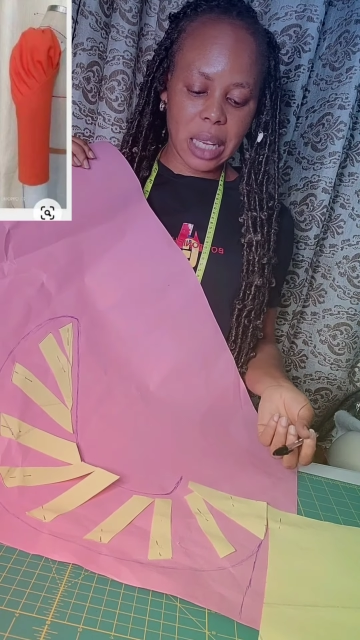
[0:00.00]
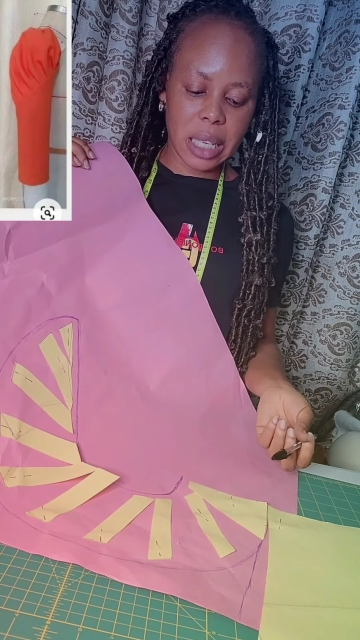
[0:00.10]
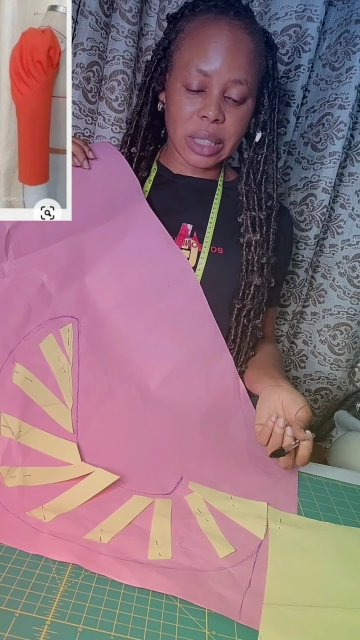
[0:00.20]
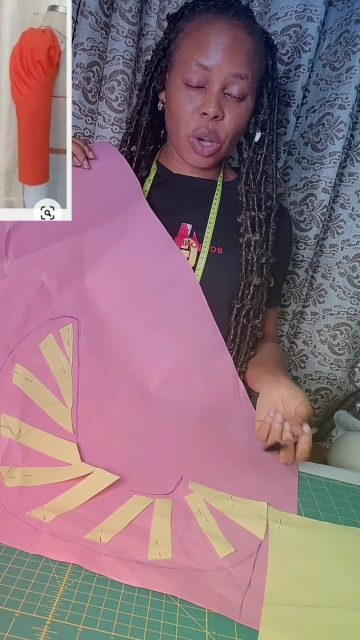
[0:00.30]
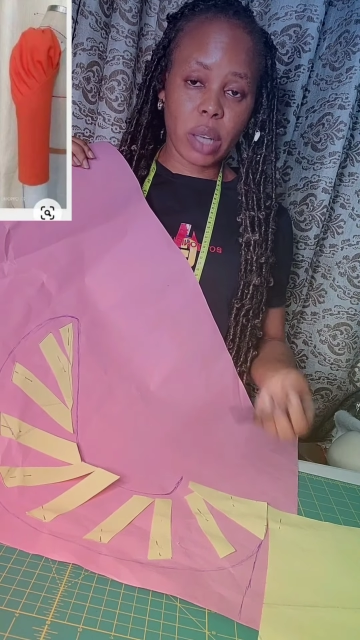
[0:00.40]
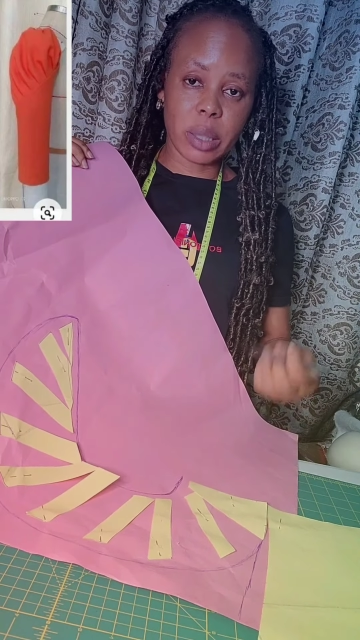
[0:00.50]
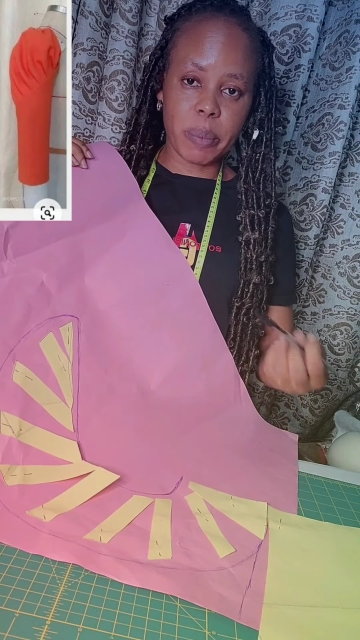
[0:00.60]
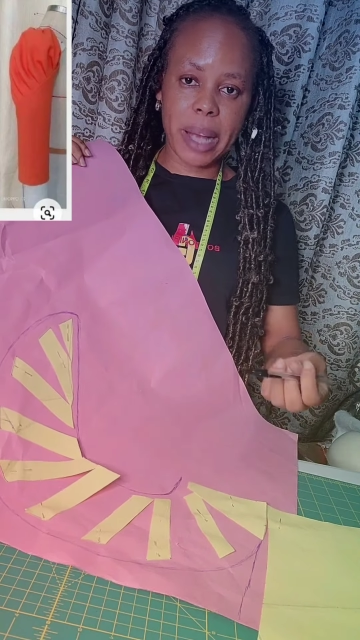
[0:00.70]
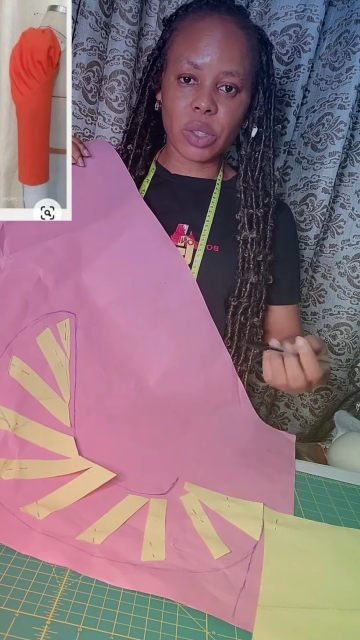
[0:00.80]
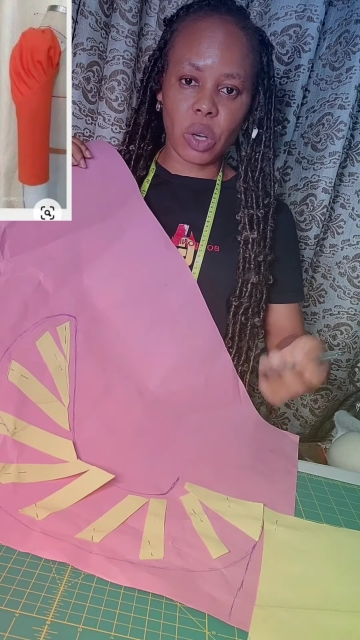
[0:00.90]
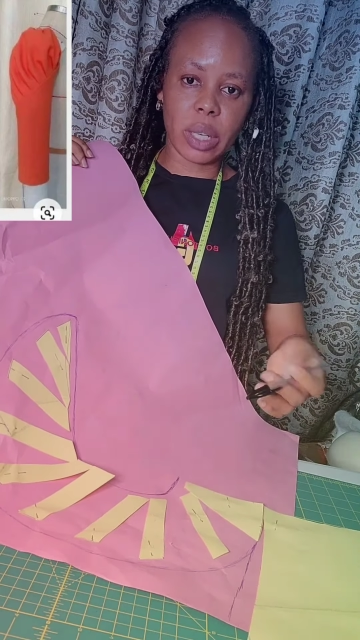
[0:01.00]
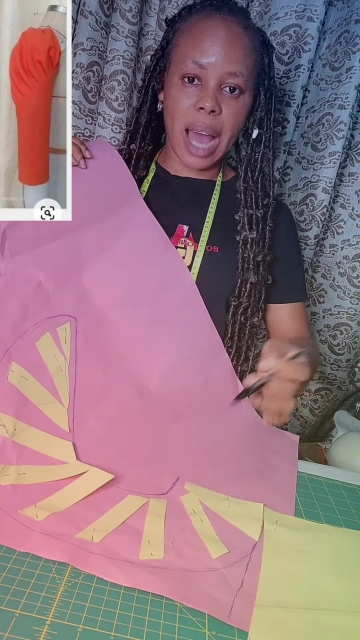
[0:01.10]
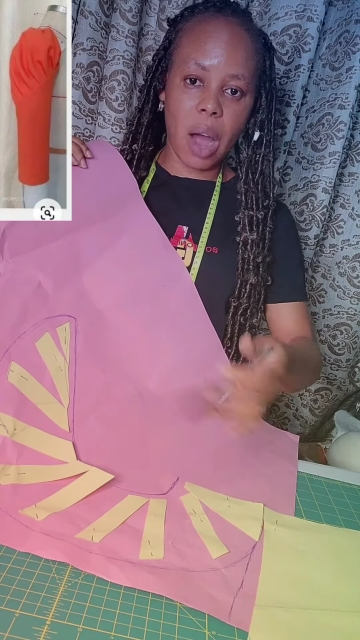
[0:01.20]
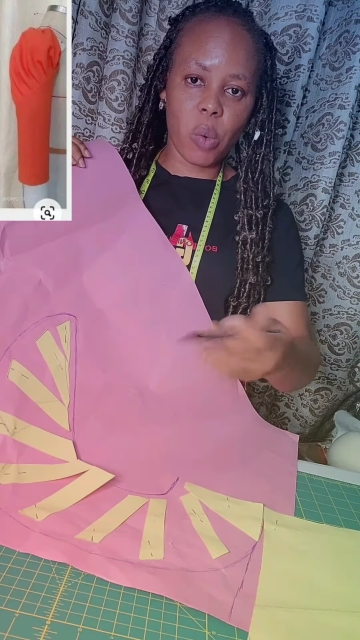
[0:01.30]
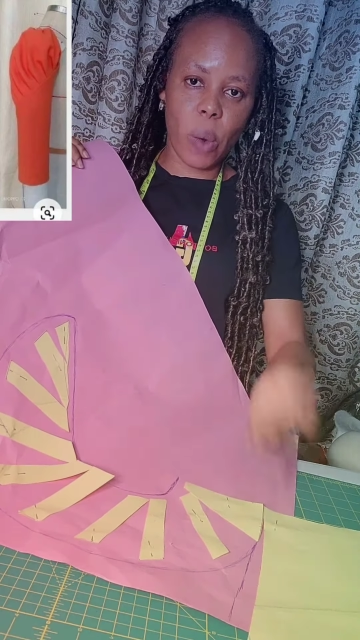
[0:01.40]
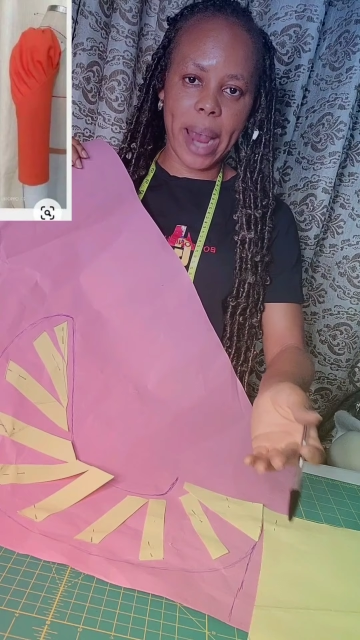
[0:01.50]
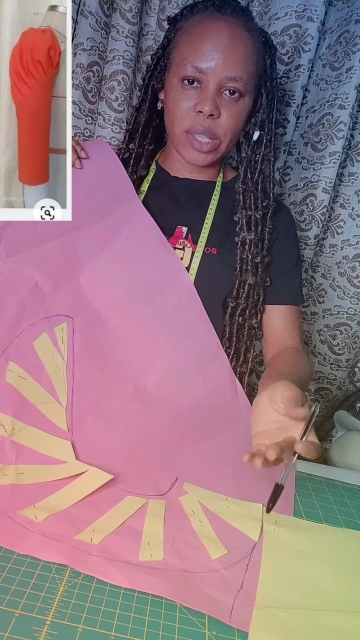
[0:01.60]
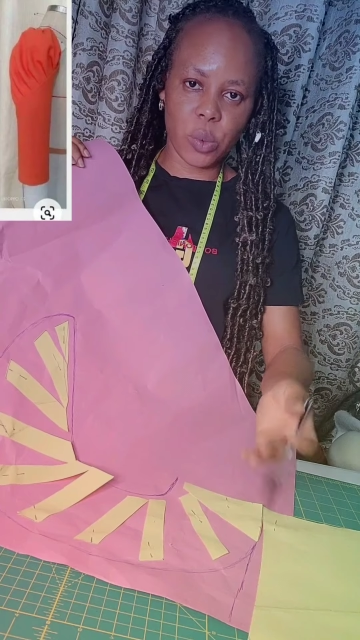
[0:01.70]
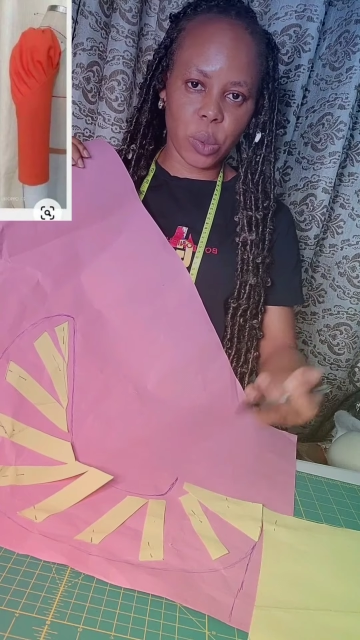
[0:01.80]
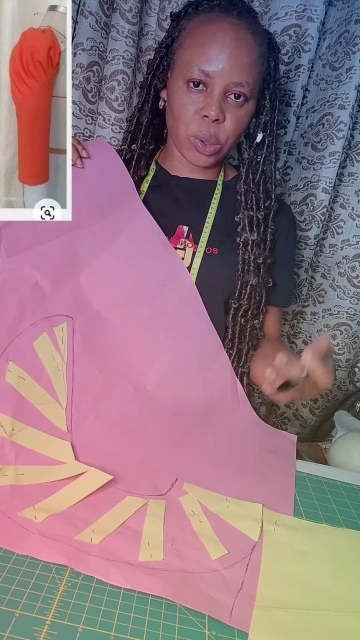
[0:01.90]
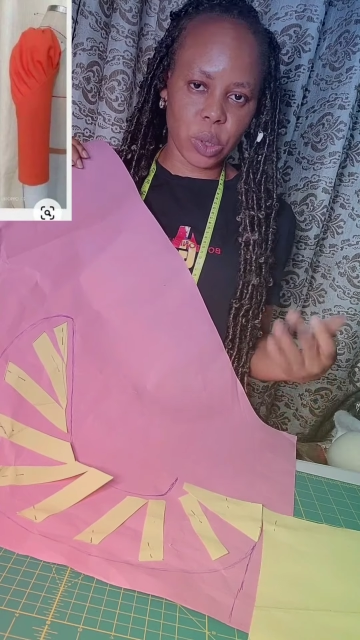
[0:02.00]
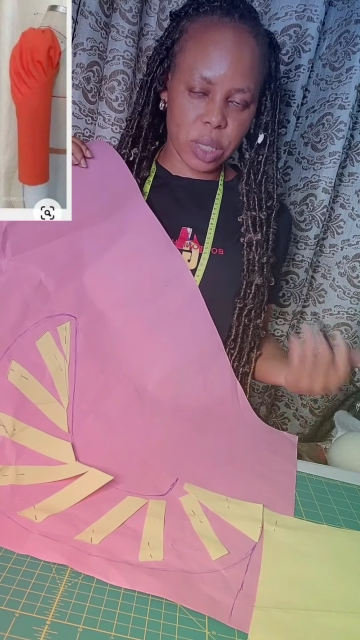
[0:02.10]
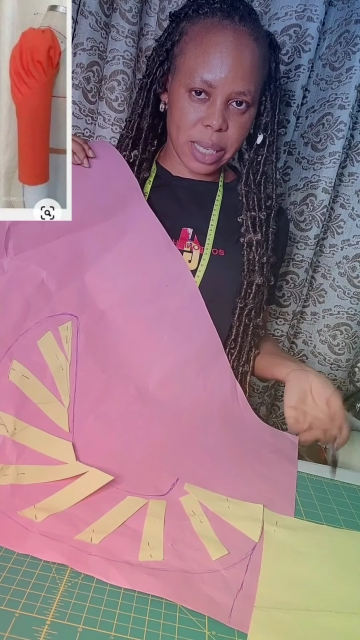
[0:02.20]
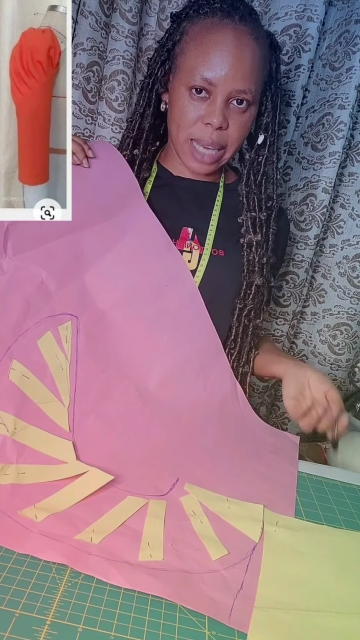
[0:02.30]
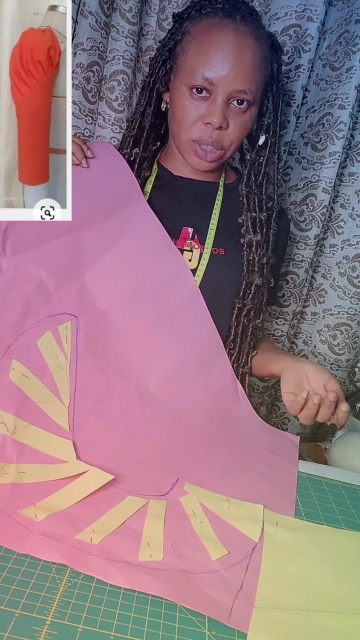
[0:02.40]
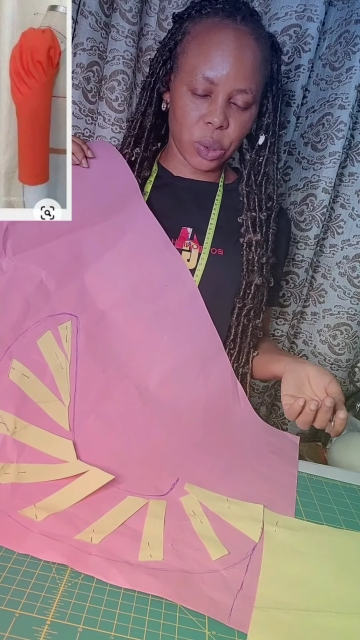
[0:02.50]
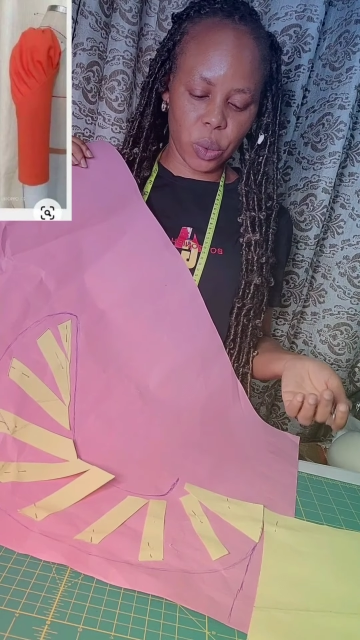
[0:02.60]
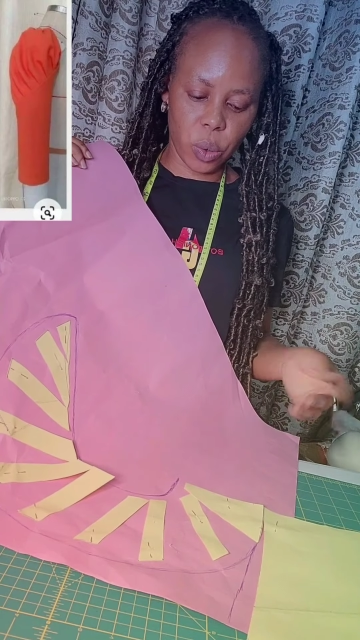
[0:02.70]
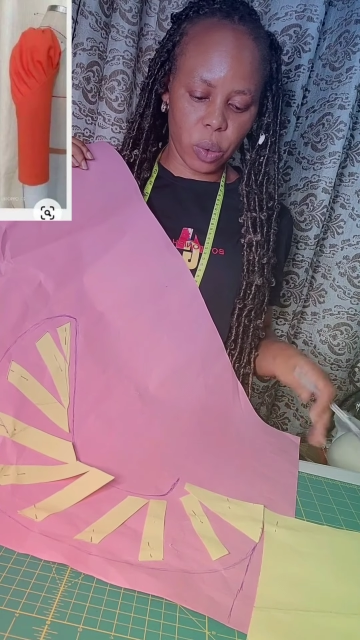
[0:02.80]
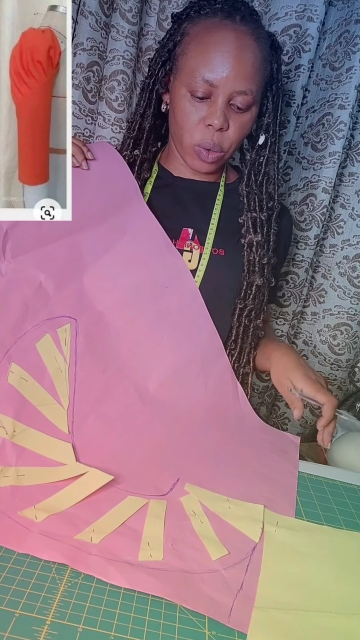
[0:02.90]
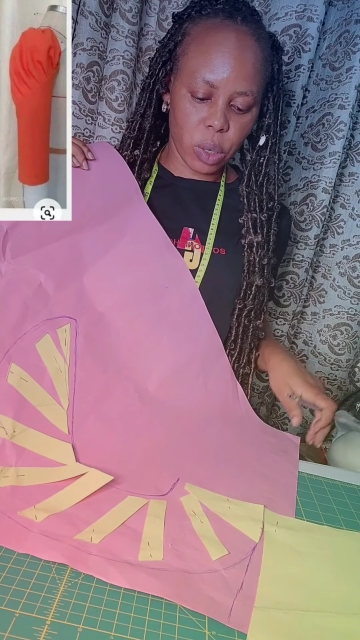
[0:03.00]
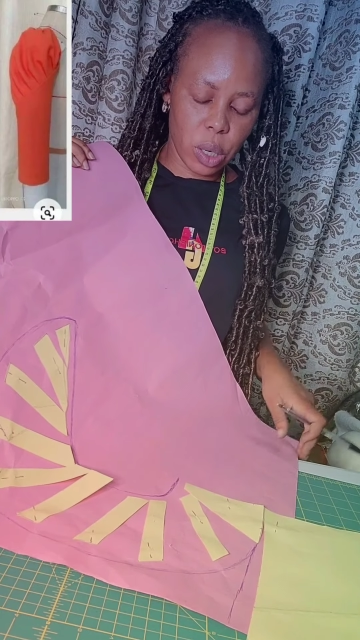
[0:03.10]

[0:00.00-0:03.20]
it all depends on how wide you want to slash your